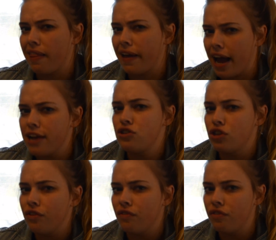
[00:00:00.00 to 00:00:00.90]
Like, I should
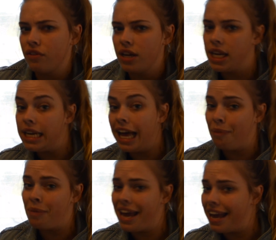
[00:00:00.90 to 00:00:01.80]
have
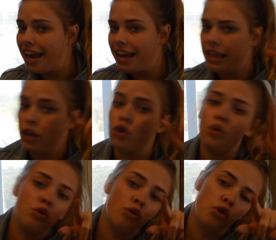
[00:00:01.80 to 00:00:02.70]
done me, hey? Like,
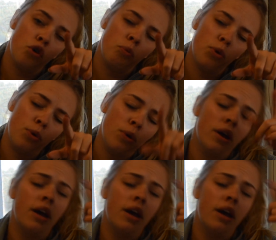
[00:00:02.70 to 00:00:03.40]
you do you, boo.